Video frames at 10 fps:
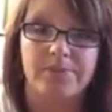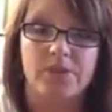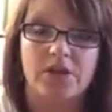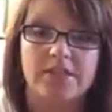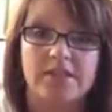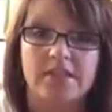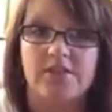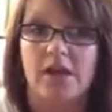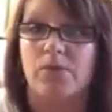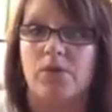our incidence of
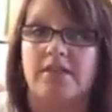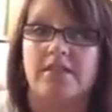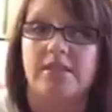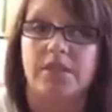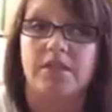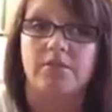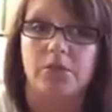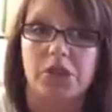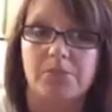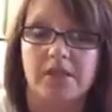hypoglycemia,
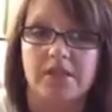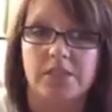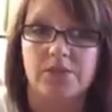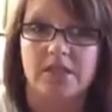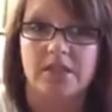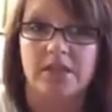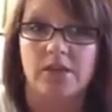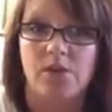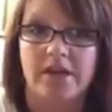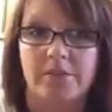mostly because it was getting
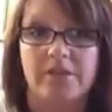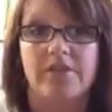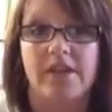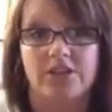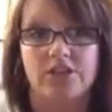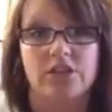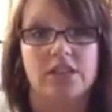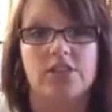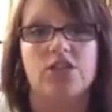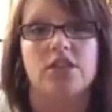quite a bit of national
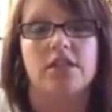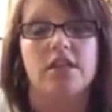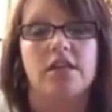attention